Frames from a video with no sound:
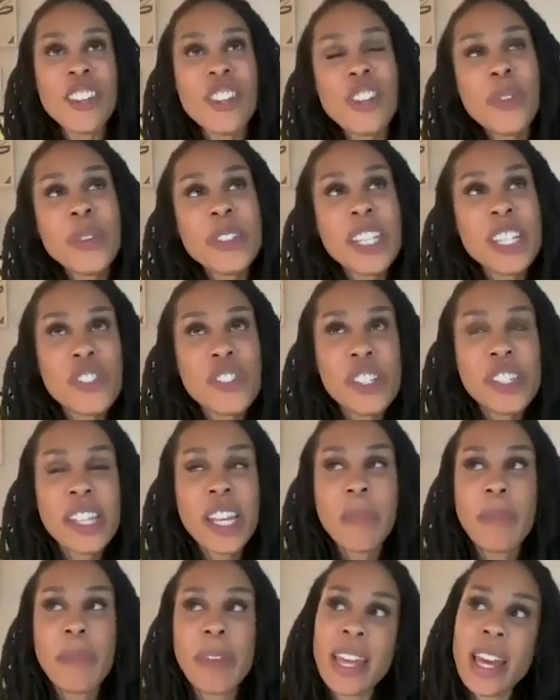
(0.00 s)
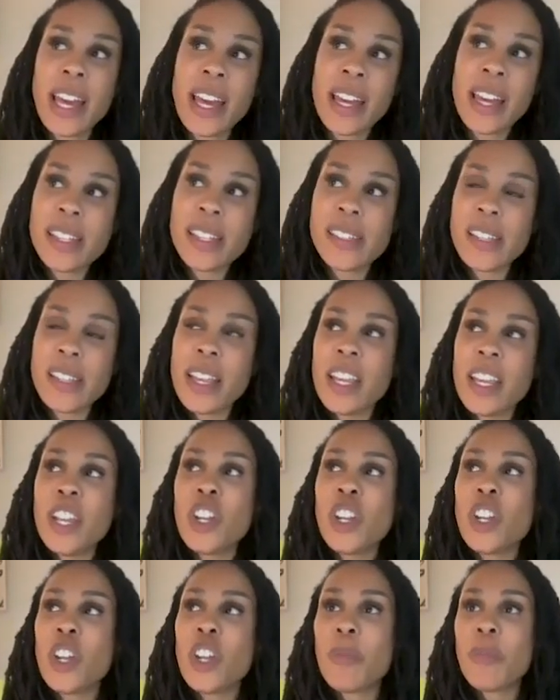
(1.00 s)
and it's interesting because
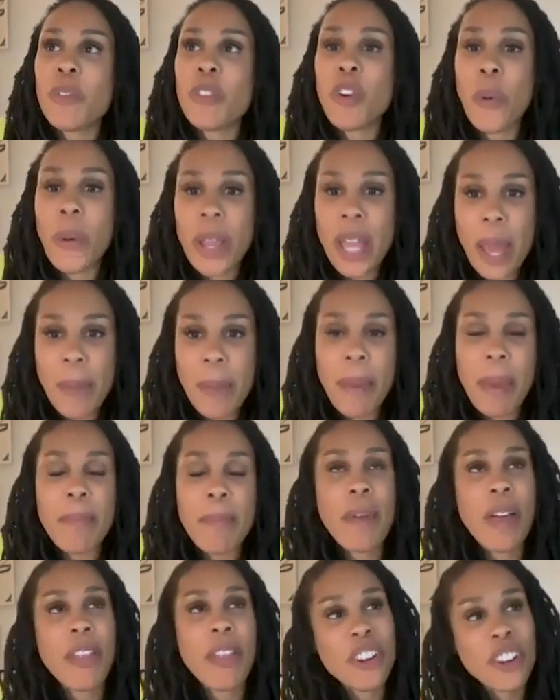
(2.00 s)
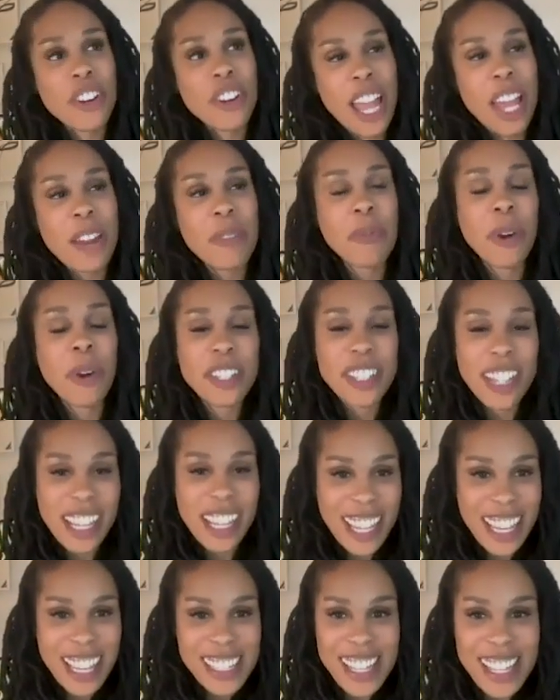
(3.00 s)
growing up, my mother had worked
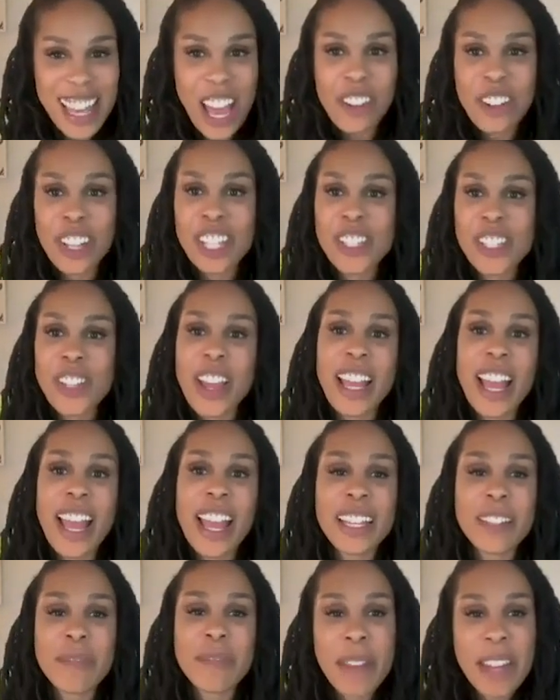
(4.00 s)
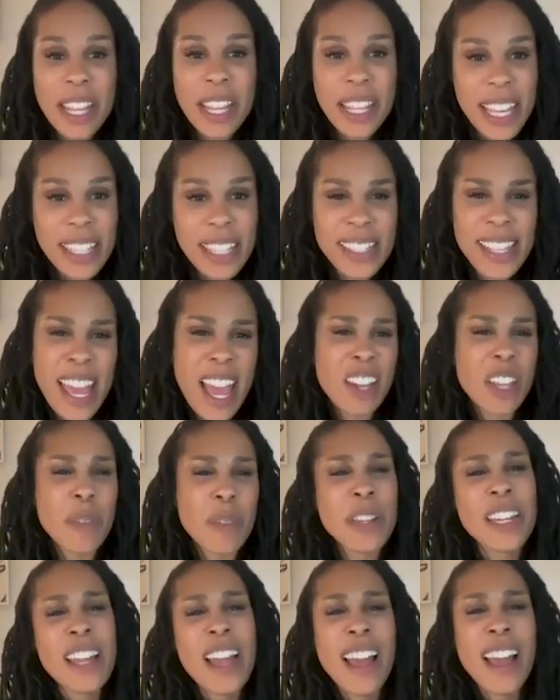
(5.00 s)
at Kings County, so I had been at Kings County,
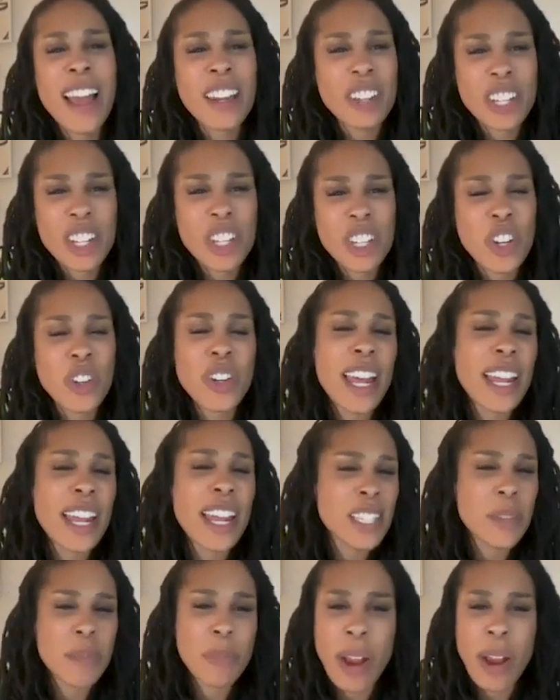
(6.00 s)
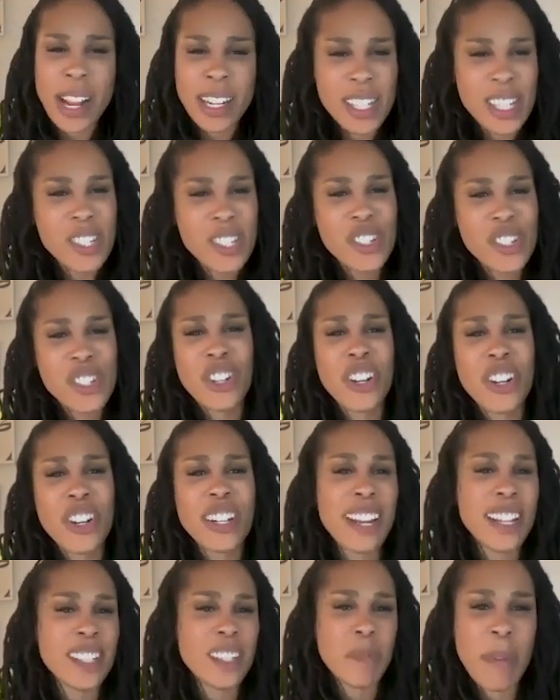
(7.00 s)
but not as a practitioner,
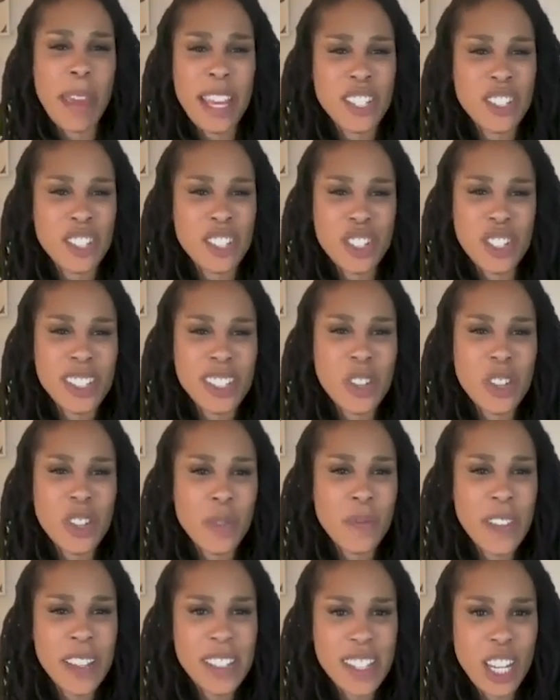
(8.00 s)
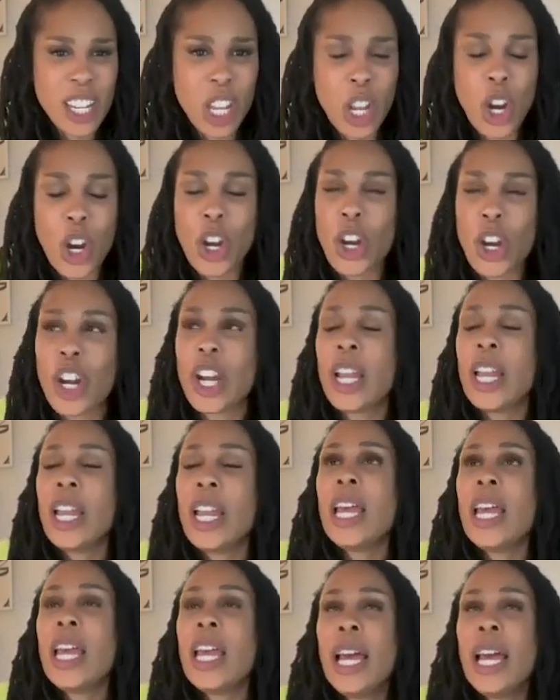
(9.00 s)
not as a patient, just sort of visiting her.